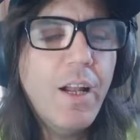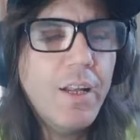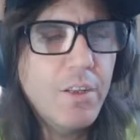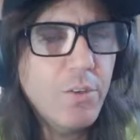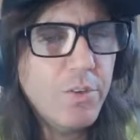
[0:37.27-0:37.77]
And
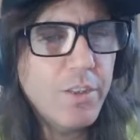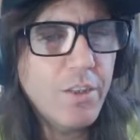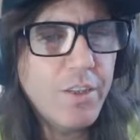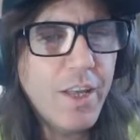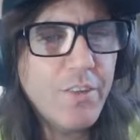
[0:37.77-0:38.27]
I know, you
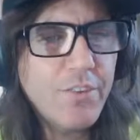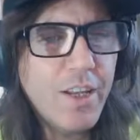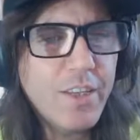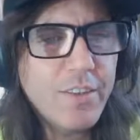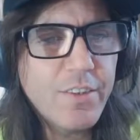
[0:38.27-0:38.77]
know, you guys are
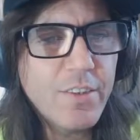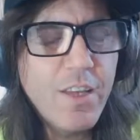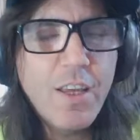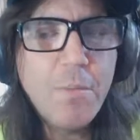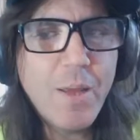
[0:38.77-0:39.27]
not into
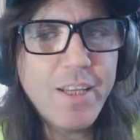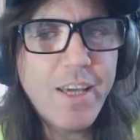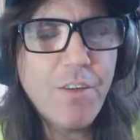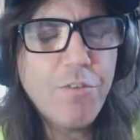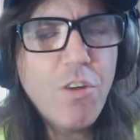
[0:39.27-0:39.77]

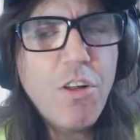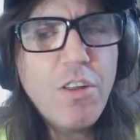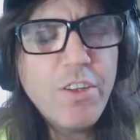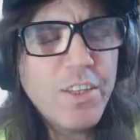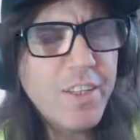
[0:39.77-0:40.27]
Medicare for
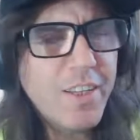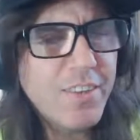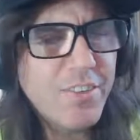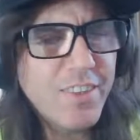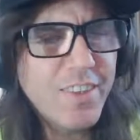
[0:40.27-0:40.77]
all. You think
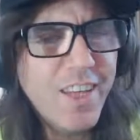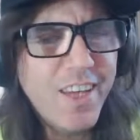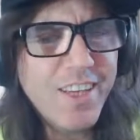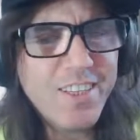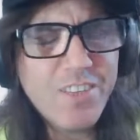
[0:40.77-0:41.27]
it's uh,
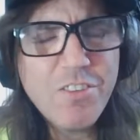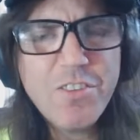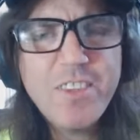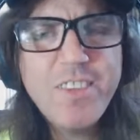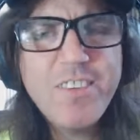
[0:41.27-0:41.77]
it's
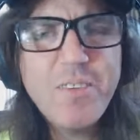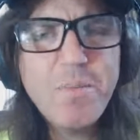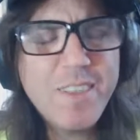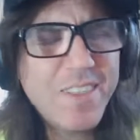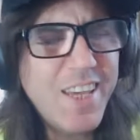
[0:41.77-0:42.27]

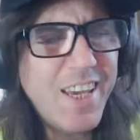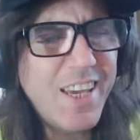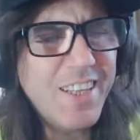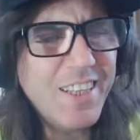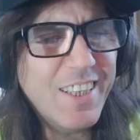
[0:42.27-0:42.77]
socialism. It's
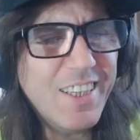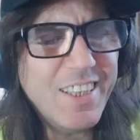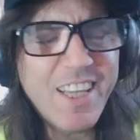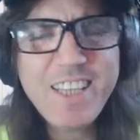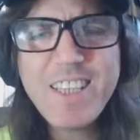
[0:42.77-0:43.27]
it'll it
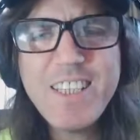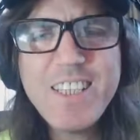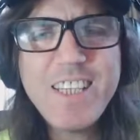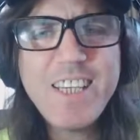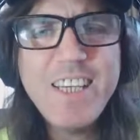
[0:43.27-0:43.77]

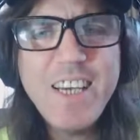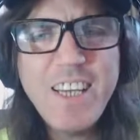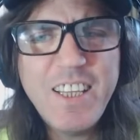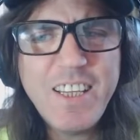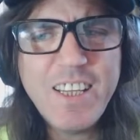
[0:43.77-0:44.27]
lessens the
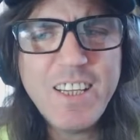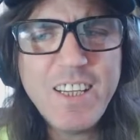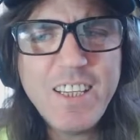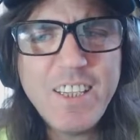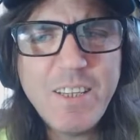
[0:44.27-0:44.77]
the
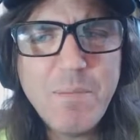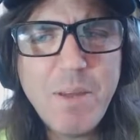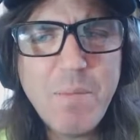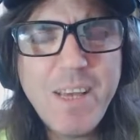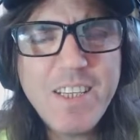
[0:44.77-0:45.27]
uh, it,
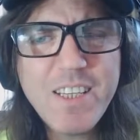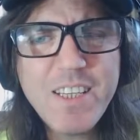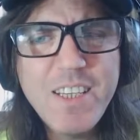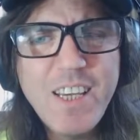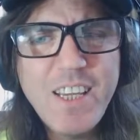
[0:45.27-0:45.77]
it makes
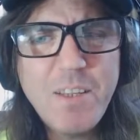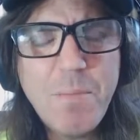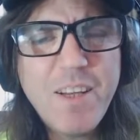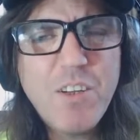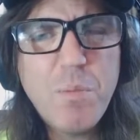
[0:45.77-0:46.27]
the the
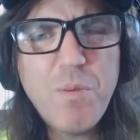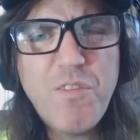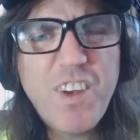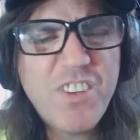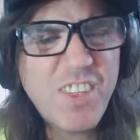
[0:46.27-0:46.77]
medical
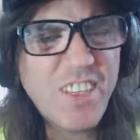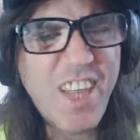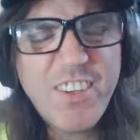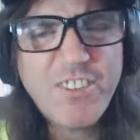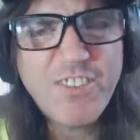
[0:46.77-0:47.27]
profession
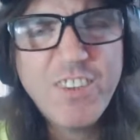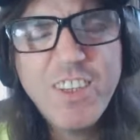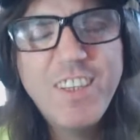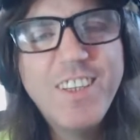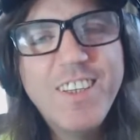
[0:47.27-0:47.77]
less,
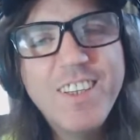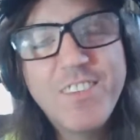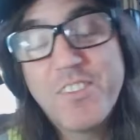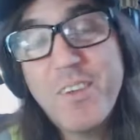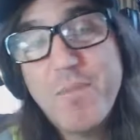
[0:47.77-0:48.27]

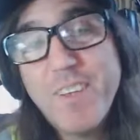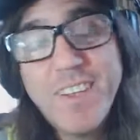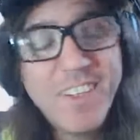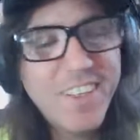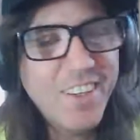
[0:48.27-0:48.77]

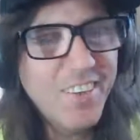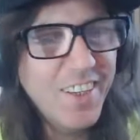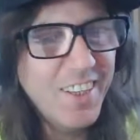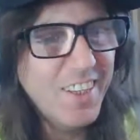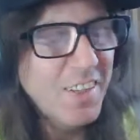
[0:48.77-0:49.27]
something like that,
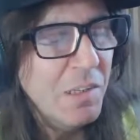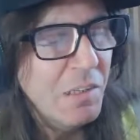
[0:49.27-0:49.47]
right?